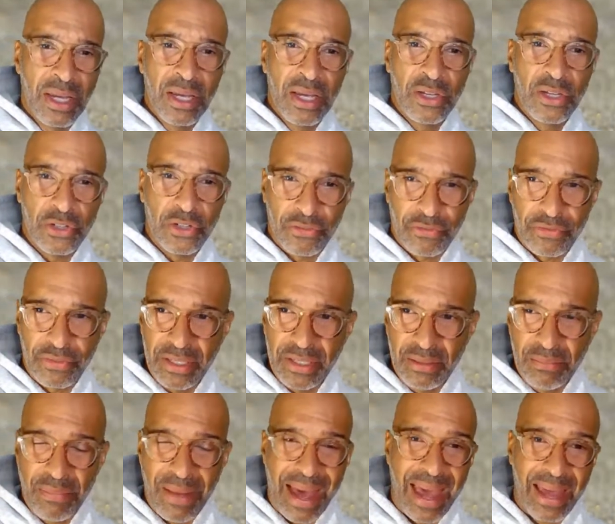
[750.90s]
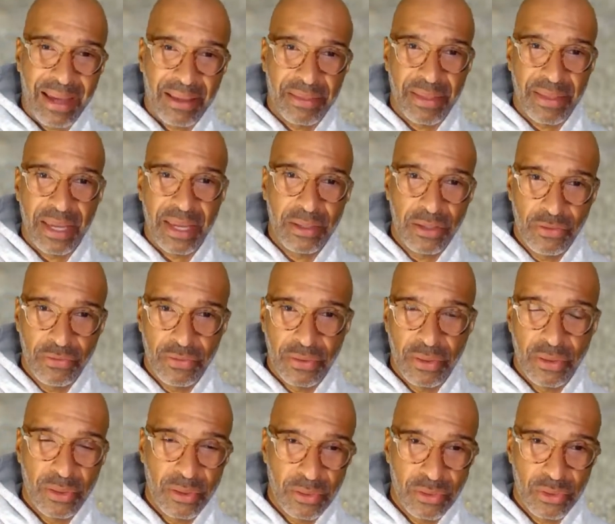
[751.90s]
your feedback. Thank you for
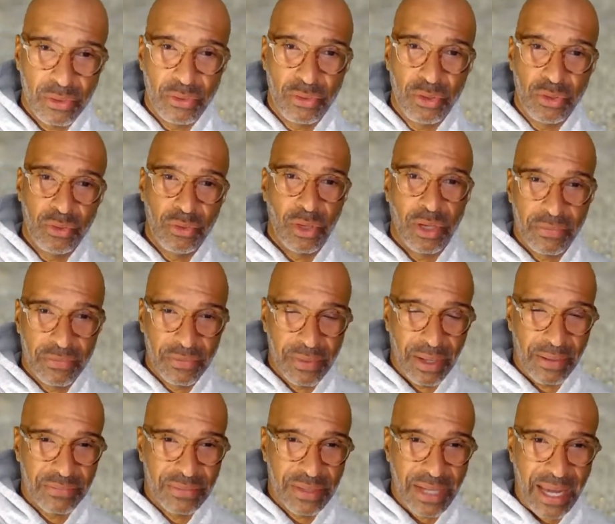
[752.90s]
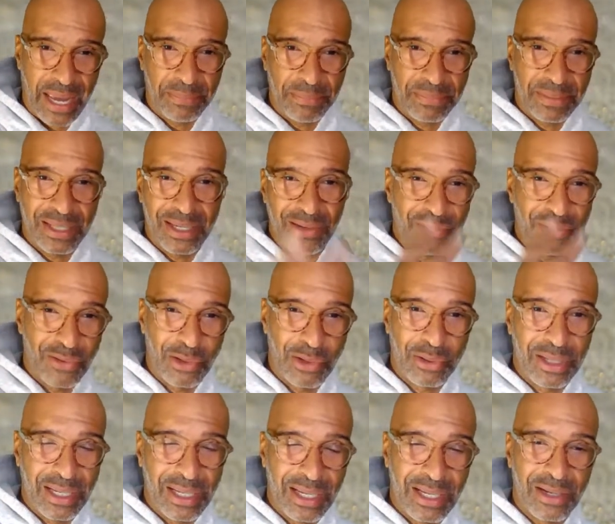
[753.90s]
those who you have typed in, wrote
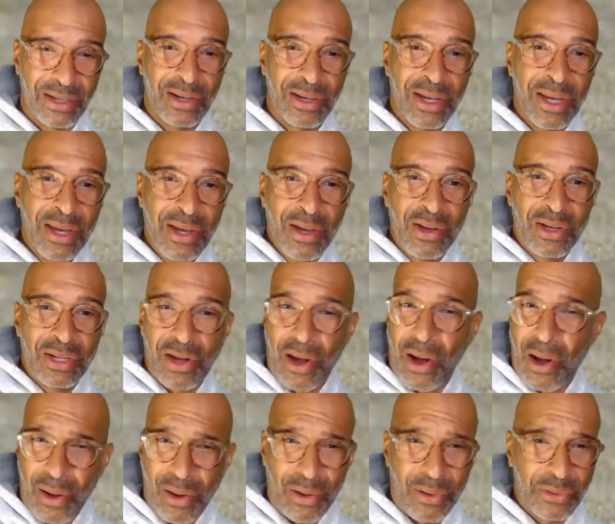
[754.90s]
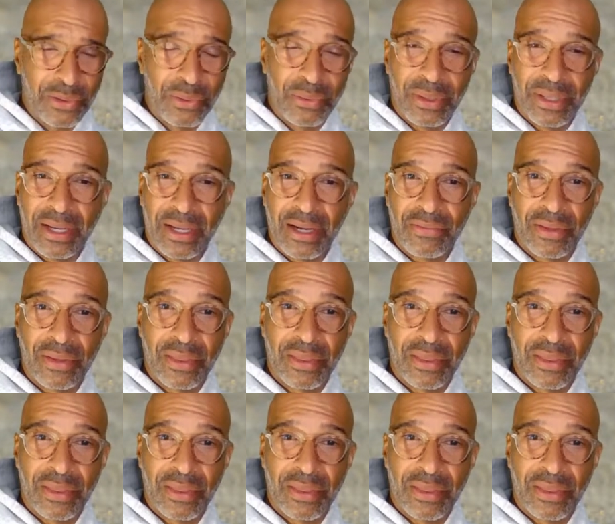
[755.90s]
in, or called, or whatever.